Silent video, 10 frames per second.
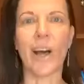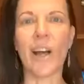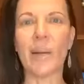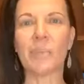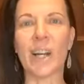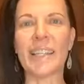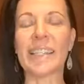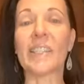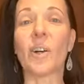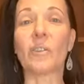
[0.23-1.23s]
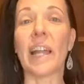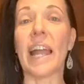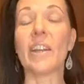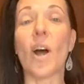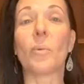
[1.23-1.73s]
Hi, I'm Tracy Sofra
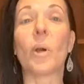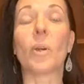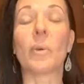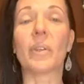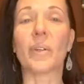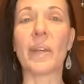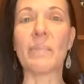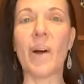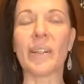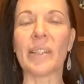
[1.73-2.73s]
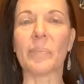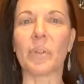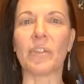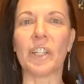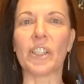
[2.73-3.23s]
and I work with career-minded
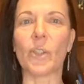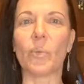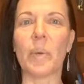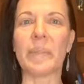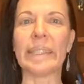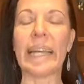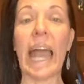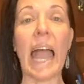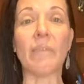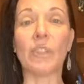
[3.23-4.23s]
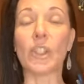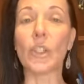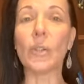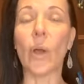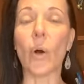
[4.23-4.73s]
professional women. And for
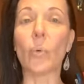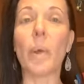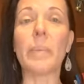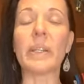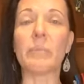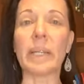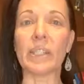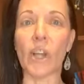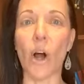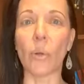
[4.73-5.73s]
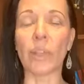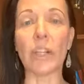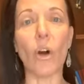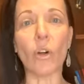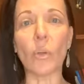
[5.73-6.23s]
too long, women have been told they're
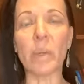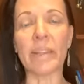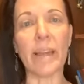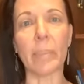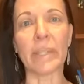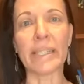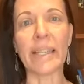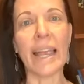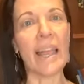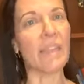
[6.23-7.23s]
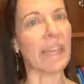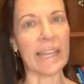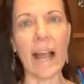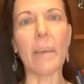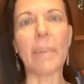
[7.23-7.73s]
not good with numbers, they
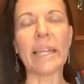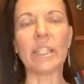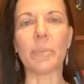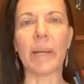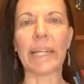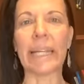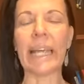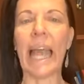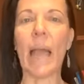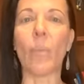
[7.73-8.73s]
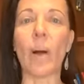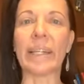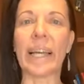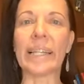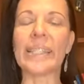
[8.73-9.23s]
can't manage money, and one
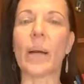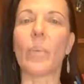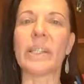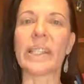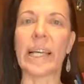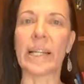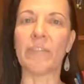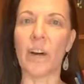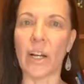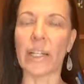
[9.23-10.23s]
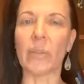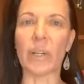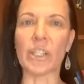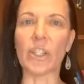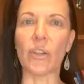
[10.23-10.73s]
day someone's going to finally
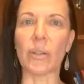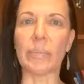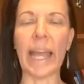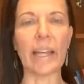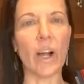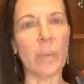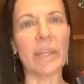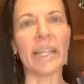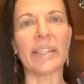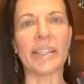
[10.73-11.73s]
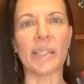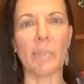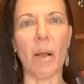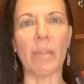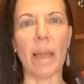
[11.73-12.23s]
rescue them. And I'm here to
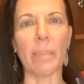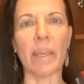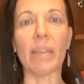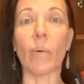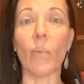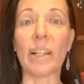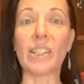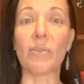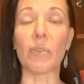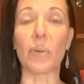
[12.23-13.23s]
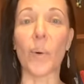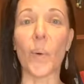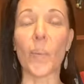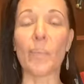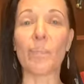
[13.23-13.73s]
dispel that myth once and for
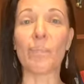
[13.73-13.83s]
all.